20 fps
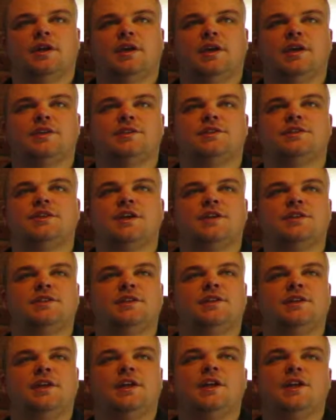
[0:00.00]
It is
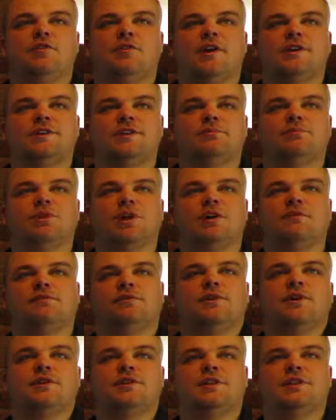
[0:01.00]
suggested that increasing blood
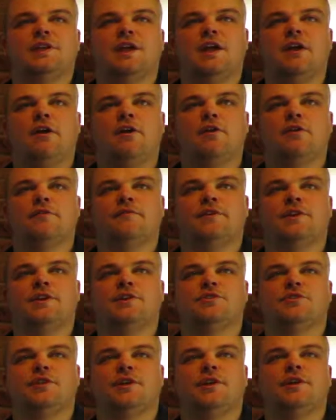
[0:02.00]
flow to the area of
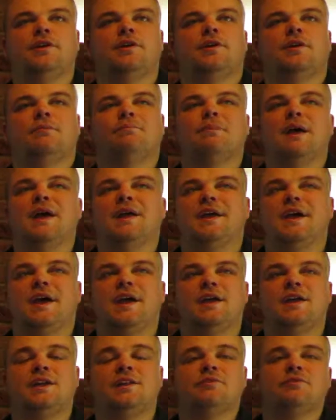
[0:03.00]
injury may
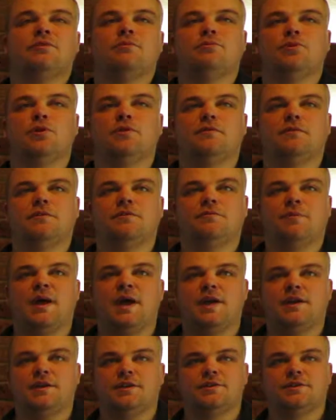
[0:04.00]
aid in the removal of
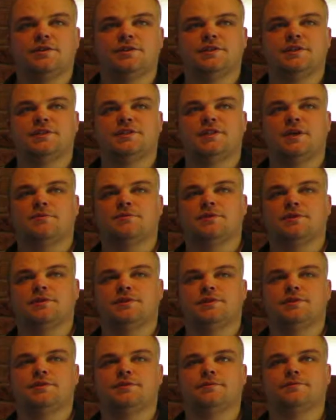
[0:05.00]
pain-inducing
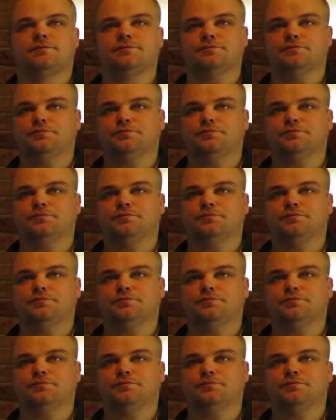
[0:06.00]
substances.